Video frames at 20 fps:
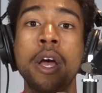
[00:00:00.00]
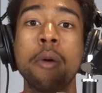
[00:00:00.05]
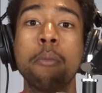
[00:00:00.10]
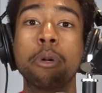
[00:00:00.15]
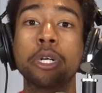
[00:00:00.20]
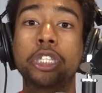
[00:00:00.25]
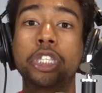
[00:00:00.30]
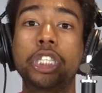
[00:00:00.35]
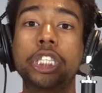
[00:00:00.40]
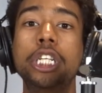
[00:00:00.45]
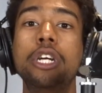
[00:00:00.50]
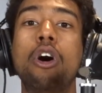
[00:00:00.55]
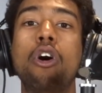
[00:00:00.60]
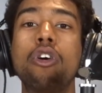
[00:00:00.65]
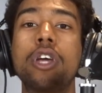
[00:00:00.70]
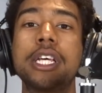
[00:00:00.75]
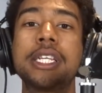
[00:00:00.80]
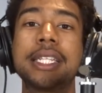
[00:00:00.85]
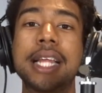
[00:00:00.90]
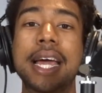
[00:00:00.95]
But
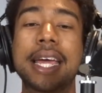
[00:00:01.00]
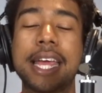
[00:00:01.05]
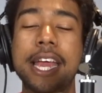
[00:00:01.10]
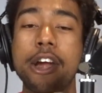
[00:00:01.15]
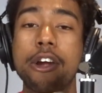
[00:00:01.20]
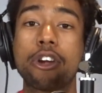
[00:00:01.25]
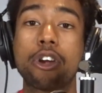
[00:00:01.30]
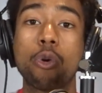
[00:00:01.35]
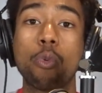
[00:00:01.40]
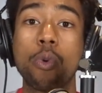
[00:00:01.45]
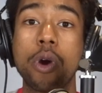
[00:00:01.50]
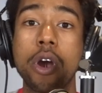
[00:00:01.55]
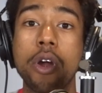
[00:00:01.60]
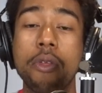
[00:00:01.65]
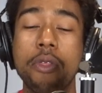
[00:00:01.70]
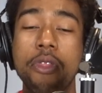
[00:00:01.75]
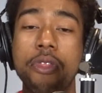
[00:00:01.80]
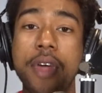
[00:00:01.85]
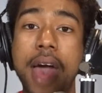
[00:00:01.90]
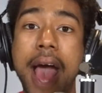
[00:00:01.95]
She-Hulk is that character where
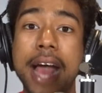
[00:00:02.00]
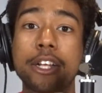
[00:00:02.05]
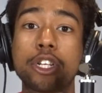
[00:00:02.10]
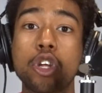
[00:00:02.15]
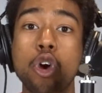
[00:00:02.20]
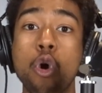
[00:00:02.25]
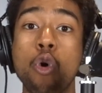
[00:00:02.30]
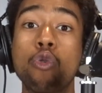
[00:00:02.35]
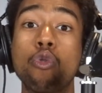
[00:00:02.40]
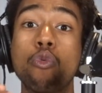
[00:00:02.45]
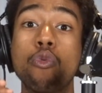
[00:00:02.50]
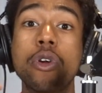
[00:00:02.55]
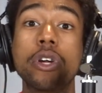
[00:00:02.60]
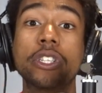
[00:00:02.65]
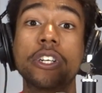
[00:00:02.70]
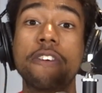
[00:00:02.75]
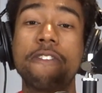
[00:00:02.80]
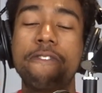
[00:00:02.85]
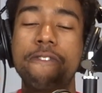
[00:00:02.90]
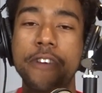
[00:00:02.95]
that tone
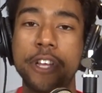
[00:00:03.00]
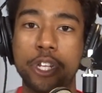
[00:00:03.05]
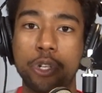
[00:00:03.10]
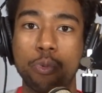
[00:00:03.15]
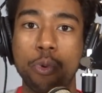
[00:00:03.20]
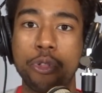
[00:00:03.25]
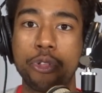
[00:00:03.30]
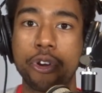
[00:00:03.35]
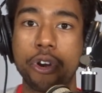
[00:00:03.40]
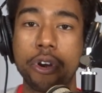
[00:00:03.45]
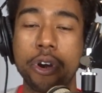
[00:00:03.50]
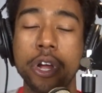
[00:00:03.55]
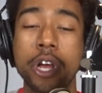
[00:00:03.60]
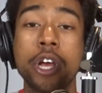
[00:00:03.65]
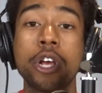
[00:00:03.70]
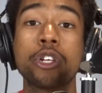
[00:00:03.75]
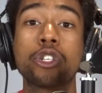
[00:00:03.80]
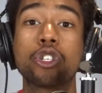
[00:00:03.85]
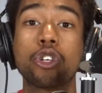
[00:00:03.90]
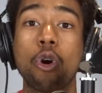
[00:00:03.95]
really fits with her.
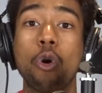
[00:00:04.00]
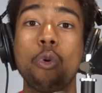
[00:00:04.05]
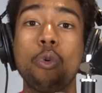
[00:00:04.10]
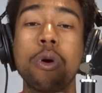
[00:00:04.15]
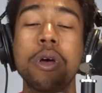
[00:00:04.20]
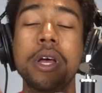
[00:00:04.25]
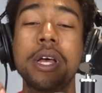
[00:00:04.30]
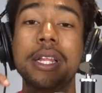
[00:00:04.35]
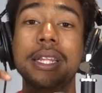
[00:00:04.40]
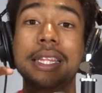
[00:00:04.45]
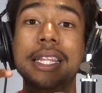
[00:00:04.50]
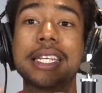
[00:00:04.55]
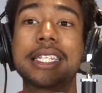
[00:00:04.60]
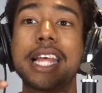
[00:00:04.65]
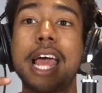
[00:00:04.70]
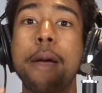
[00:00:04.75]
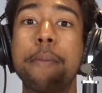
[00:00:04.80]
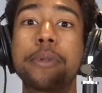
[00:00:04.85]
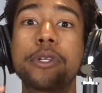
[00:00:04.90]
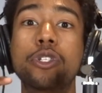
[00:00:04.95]
So this
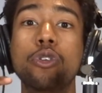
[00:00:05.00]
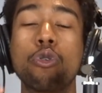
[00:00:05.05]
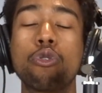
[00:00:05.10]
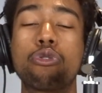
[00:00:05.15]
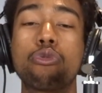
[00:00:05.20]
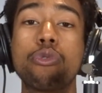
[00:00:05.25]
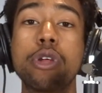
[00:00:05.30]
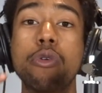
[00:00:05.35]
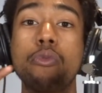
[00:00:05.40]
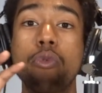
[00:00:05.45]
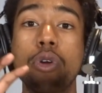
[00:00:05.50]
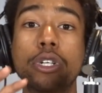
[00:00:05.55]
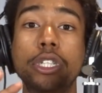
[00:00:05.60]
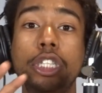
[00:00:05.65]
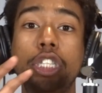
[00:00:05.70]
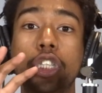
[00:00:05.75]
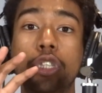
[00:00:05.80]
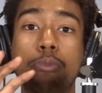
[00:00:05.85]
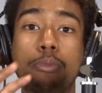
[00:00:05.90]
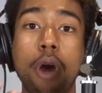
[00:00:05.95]
episode 3 really
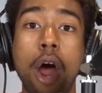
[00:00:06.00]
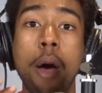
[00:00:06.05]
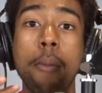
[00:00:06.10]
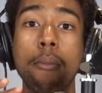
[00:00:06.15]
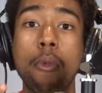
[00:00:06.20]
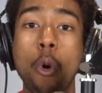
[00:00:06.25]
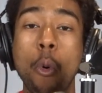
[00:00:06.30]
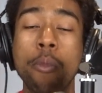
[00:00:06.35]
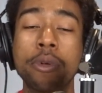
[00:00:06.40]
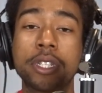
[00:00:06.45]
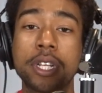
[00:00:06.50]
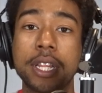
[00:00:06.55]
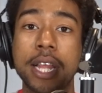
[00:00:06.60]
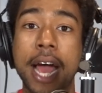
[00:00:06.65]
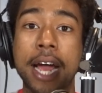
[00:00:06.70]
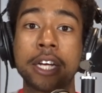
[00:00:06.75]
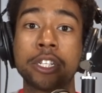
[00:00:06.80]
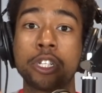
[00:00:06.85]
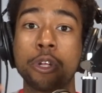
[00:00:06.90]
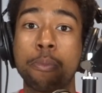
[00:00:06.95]
just brought moments of
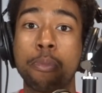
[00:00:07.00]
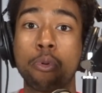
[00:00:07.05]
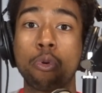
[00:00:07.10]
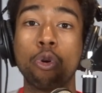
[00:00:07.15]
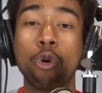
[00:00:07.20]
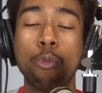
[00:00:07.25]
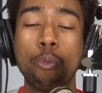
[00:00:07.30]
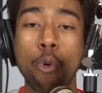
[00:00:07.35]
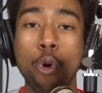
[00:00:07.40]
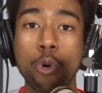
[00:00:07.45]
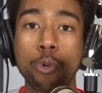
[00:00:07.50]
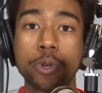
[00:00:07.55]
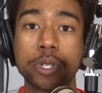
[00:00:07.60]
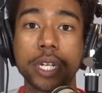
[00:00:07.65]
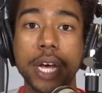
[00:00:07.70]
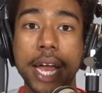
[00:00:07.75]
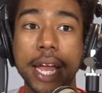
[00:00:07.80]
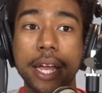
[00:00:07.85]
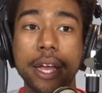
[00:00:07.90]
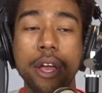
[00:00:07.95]
that, because the parole board was
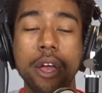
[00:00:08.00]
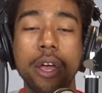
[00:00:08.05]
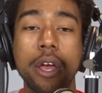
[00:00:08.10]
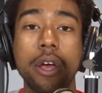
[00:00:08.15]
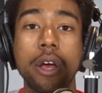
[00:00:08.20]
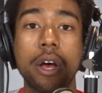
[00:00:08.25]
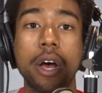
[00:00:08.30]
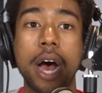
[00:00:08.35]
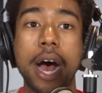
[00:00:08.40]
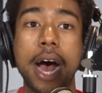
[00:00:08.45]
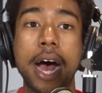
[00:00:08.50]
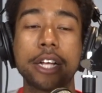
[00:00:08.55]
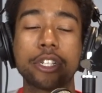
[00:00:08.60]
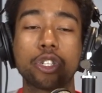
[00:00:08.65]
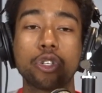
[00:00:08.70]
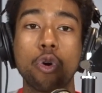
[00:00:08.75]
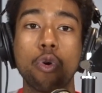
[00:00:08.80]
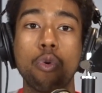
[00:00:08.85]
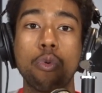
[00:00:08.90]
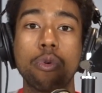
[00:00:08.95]
like,
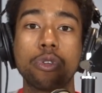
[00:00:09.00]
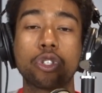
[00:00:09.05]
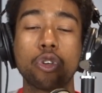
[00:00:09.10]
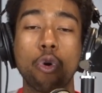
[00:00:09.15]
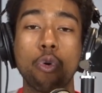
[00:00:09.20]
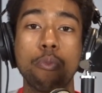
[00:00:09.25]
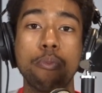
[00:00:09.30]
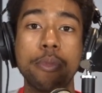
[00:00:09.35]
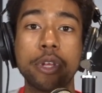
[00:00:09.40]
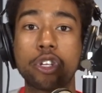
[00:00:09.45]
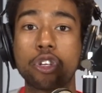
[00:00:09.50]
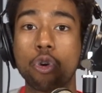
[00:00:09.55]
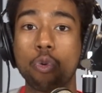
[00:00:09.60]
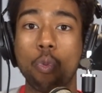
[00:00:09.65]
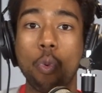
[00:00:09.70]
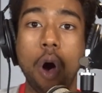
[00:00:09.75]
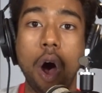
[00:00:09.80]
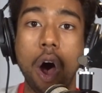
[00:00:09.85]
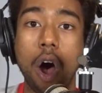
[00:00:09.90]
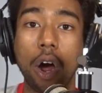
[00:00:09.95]
so Mr.
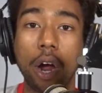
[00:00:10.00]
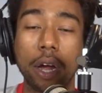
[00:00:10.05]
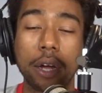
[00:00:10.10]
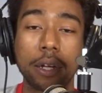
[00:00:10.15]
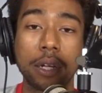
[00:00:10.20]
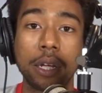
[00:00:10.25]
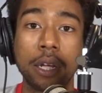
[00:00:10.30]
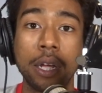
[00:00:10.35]
Wong.